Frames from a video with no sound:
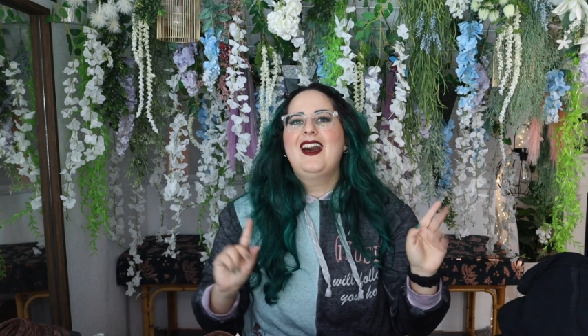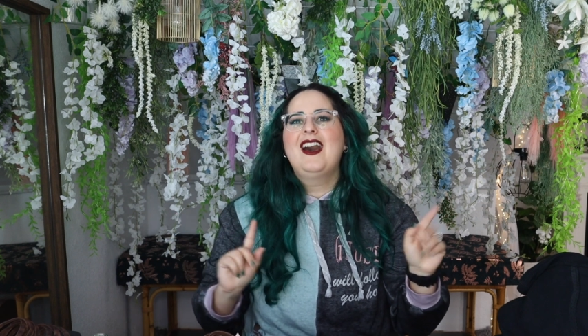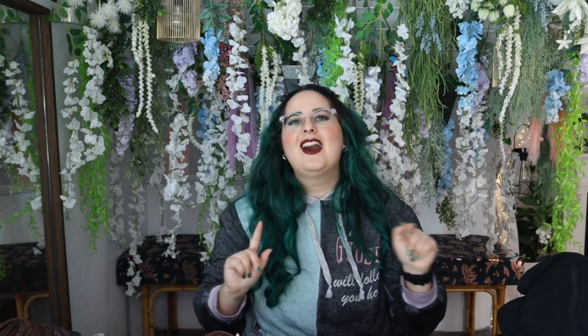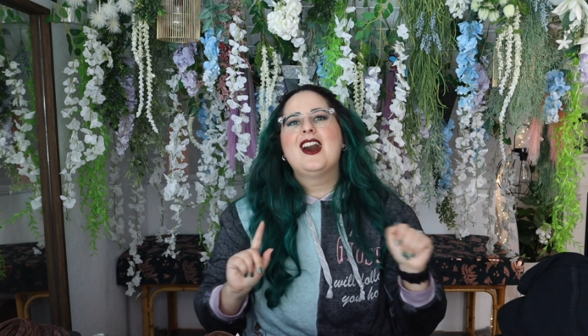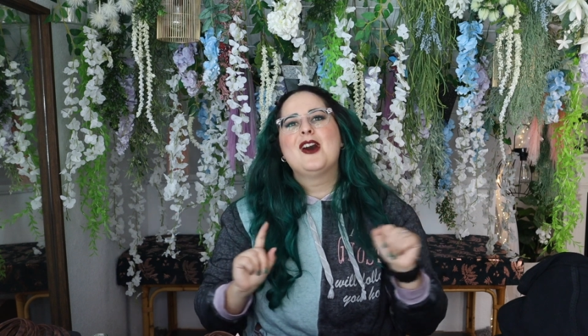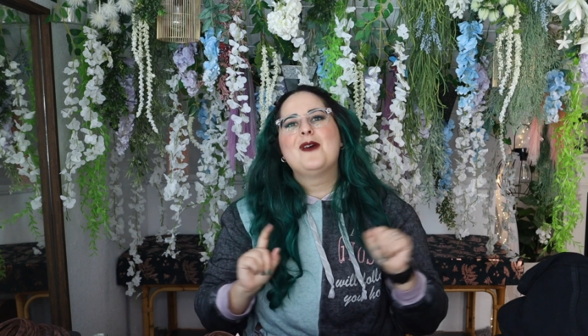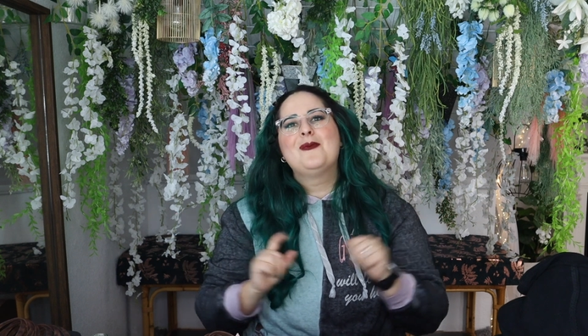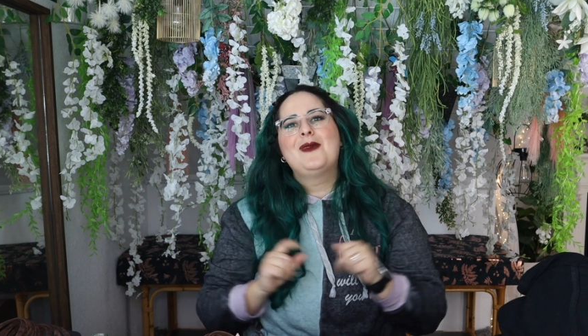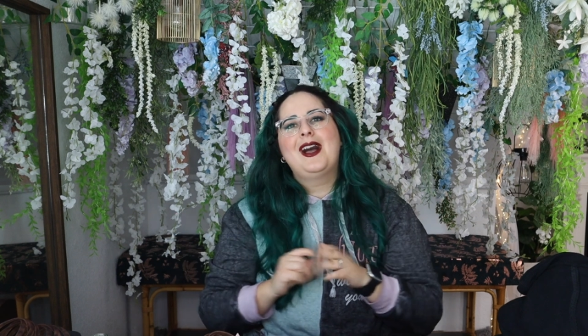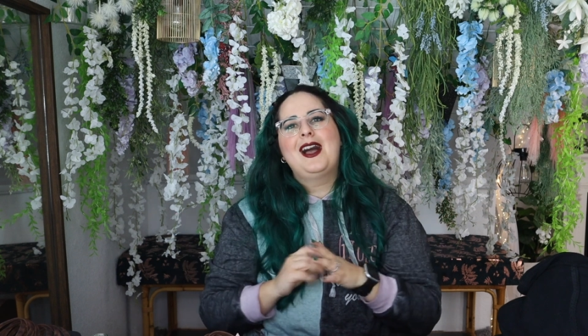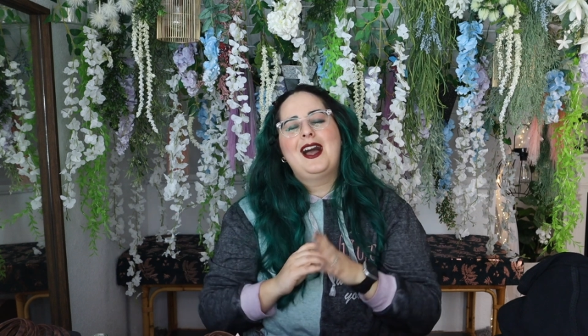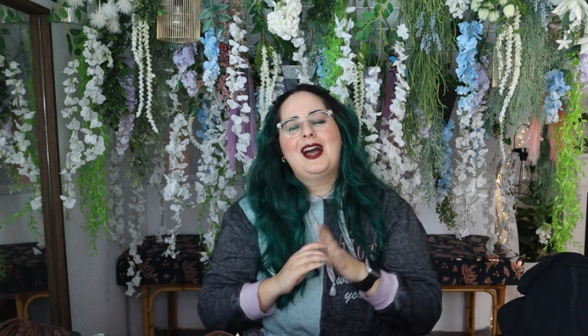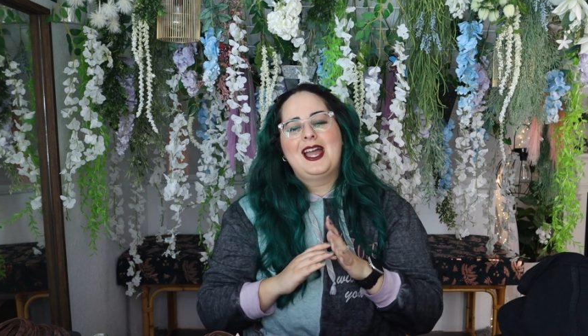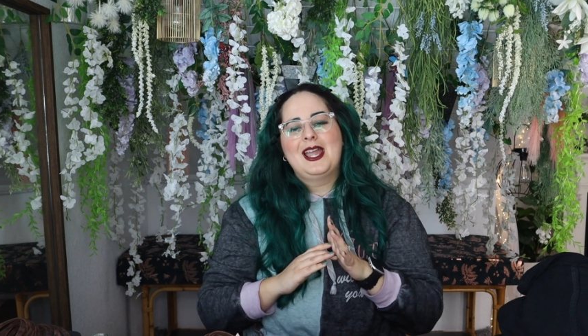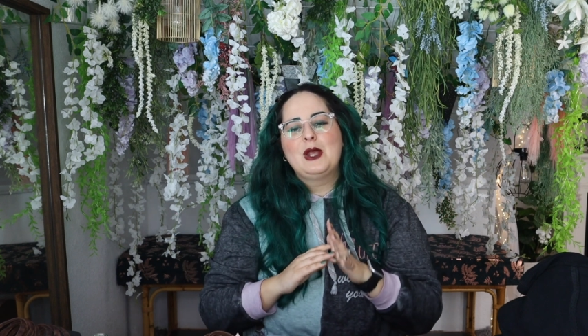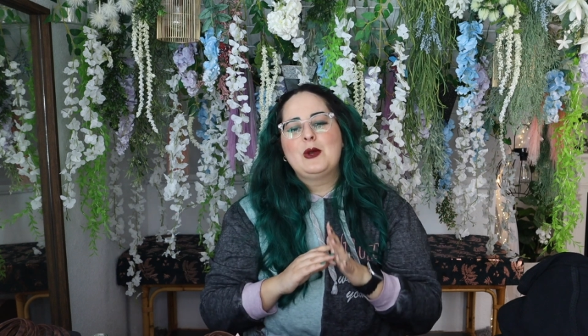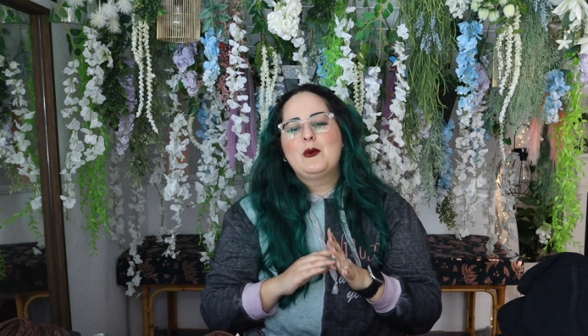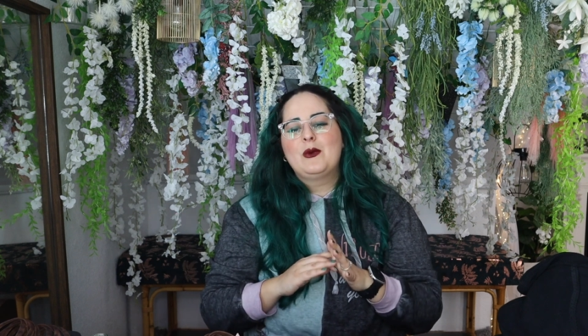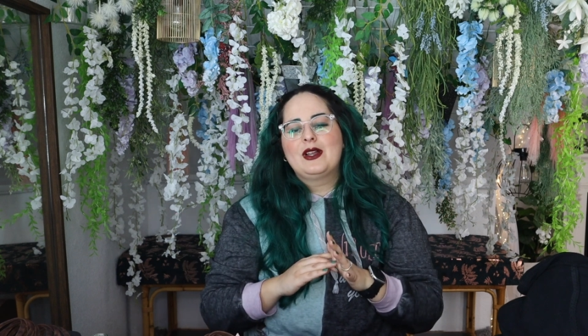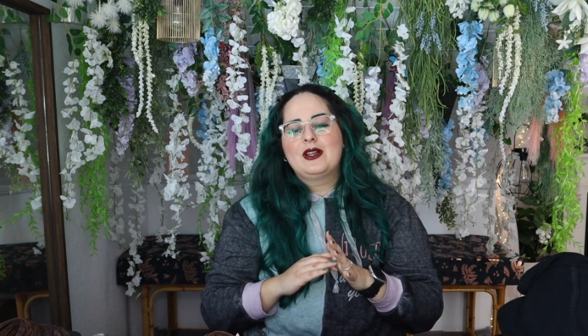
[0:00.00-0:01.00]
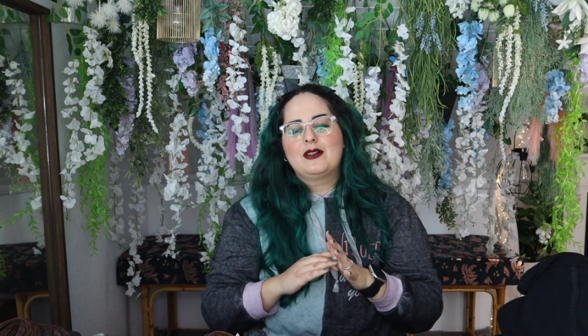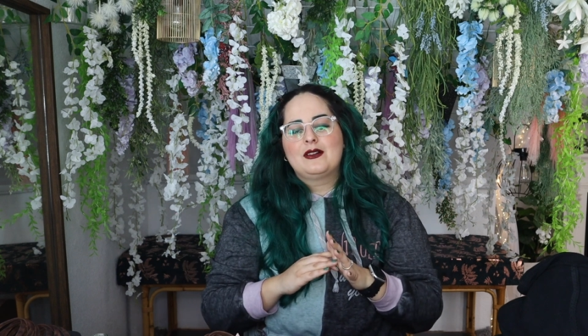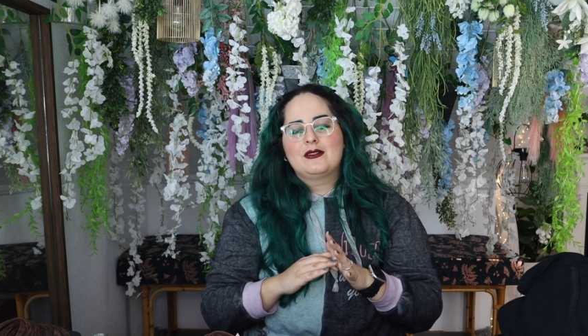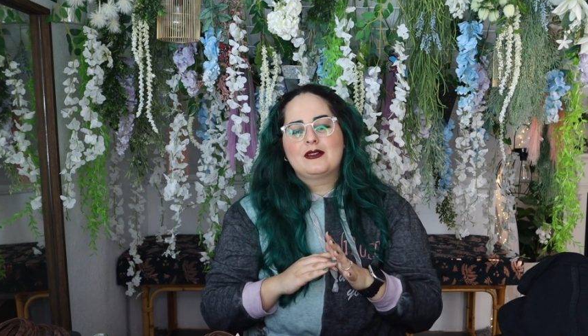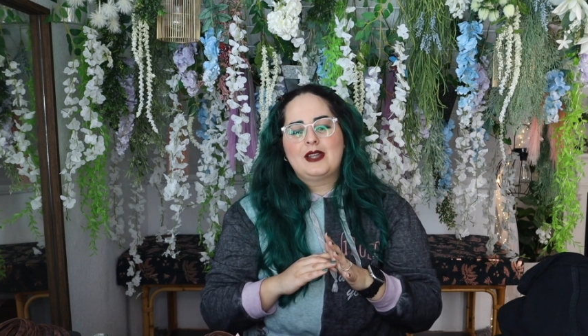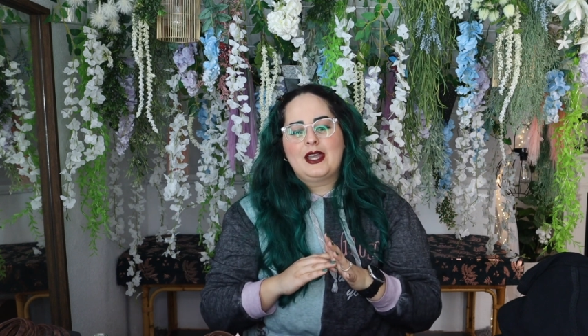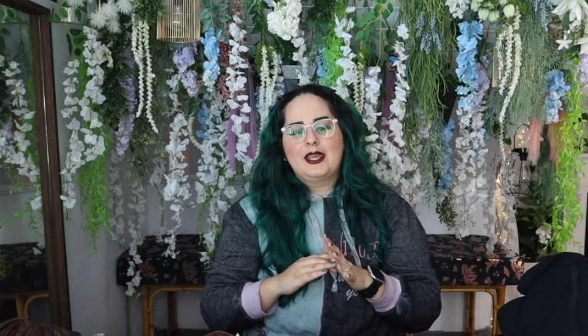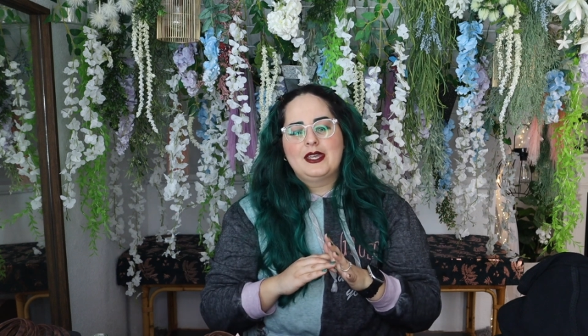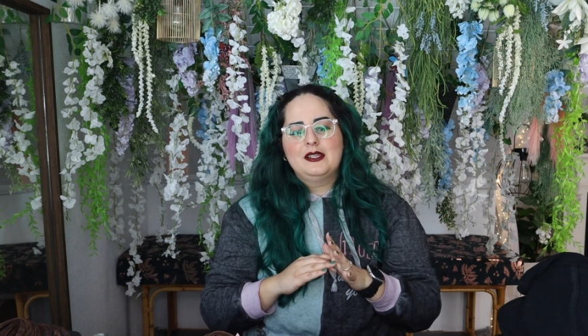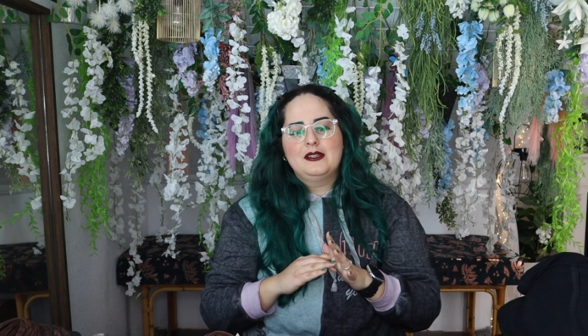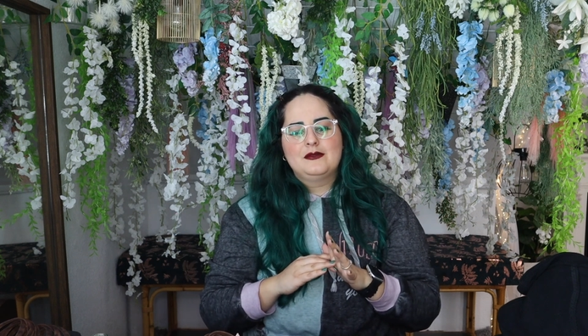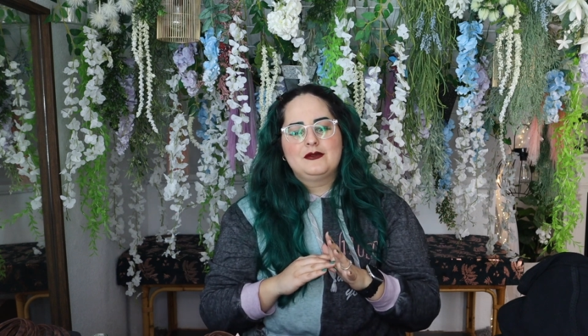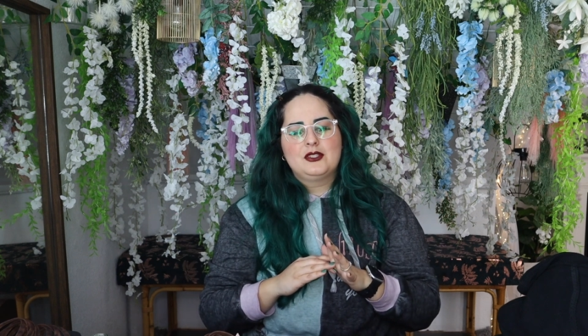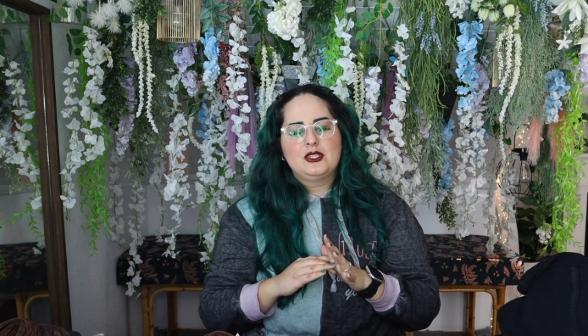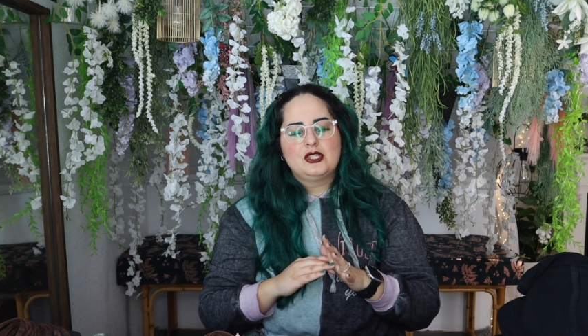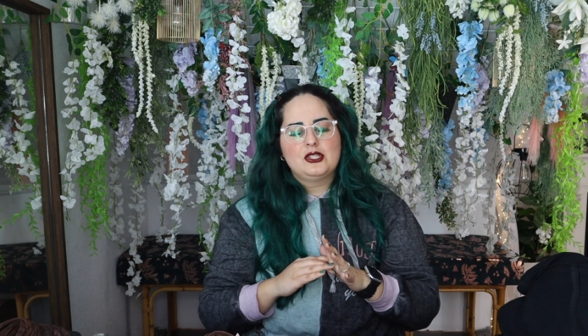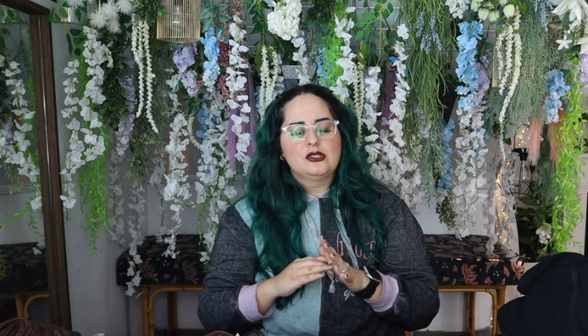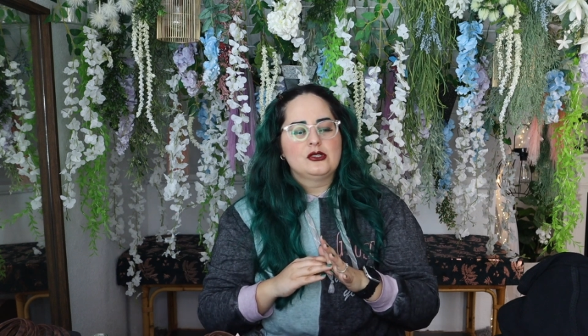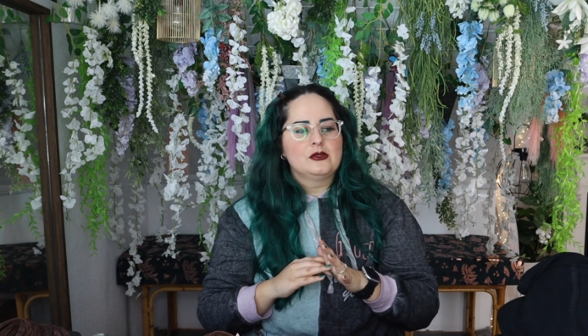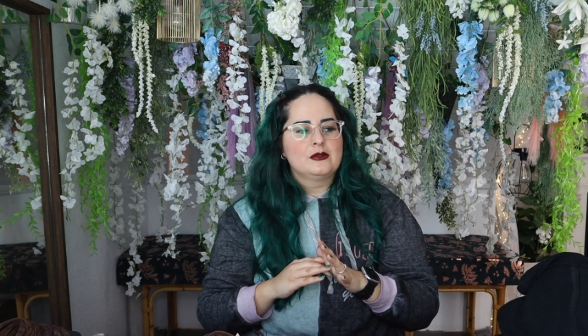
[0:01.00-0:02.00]
um, I will kind of
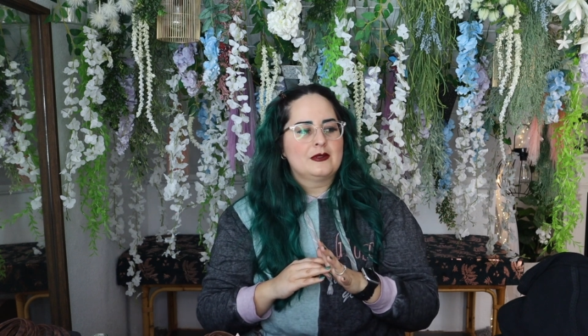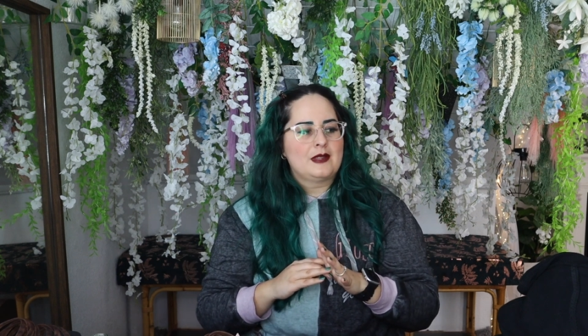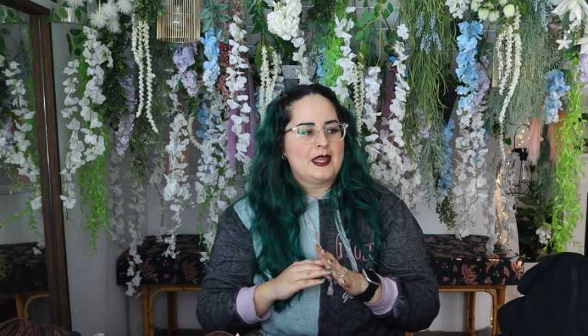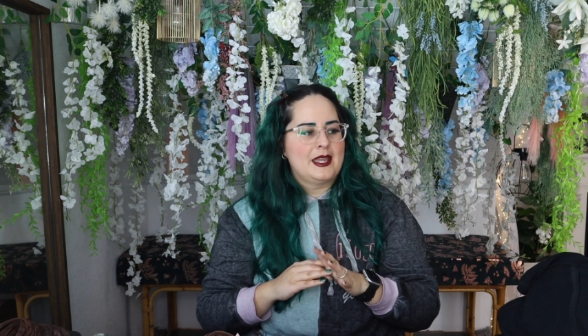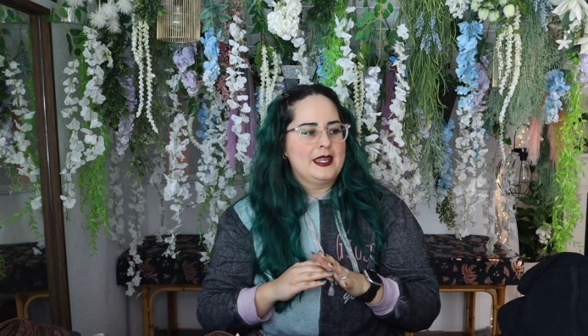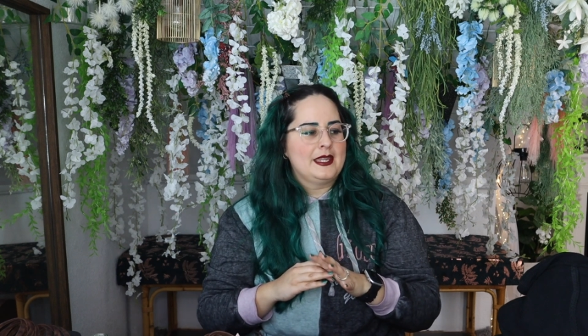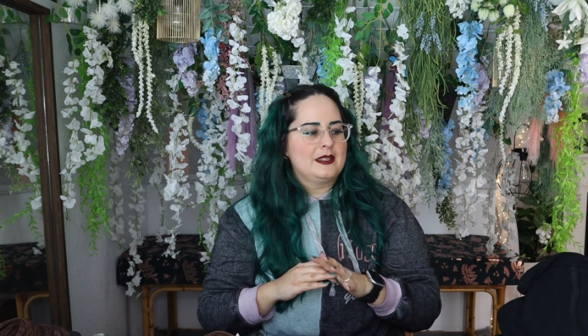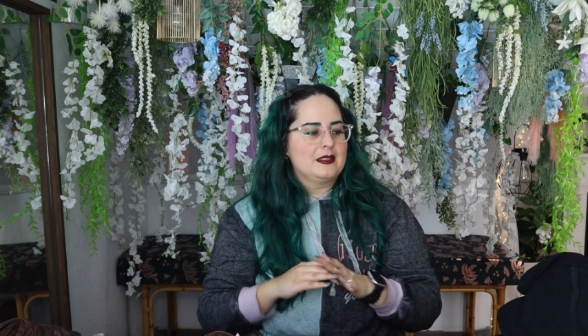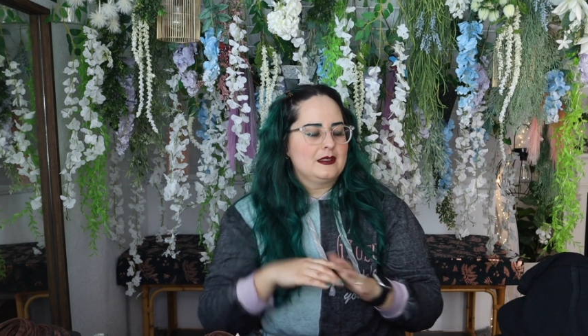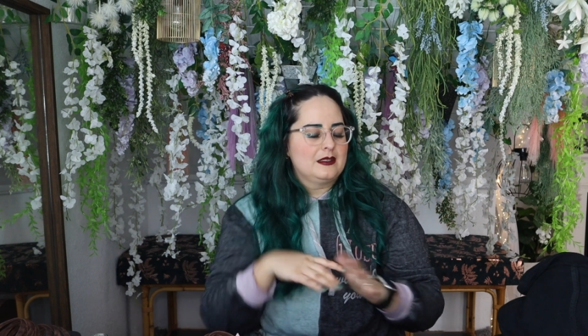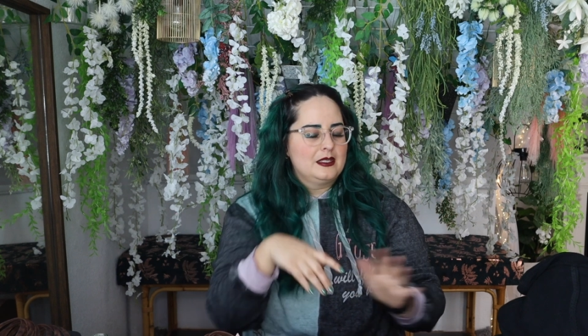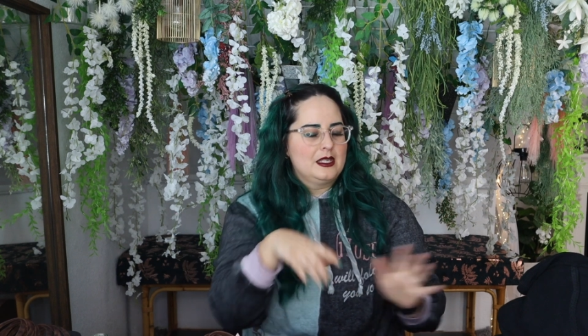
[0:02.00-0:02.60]
do like,